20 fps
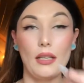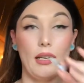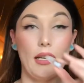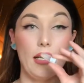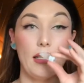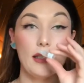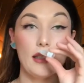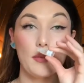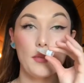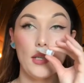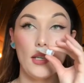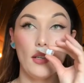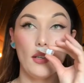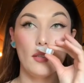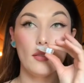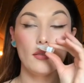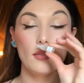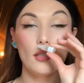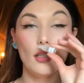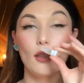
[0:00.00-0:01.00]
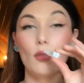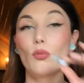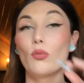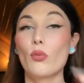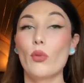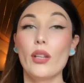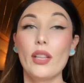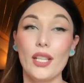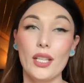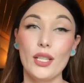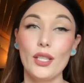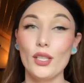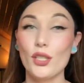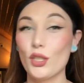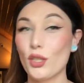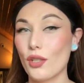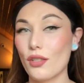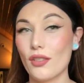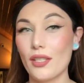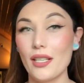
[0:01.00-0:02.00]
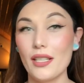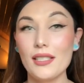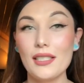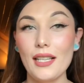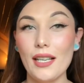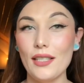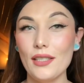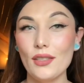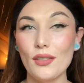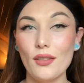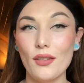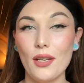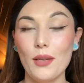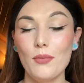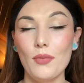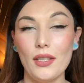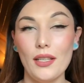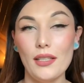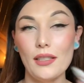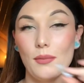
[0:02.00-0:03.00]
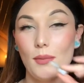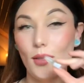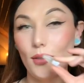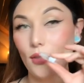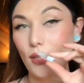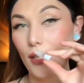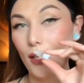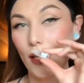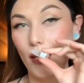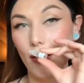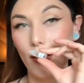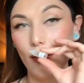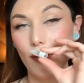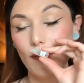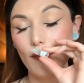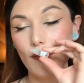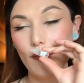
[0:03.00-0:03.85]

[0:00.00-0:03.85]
I smell a really luxurious ice cream when I smell gelato.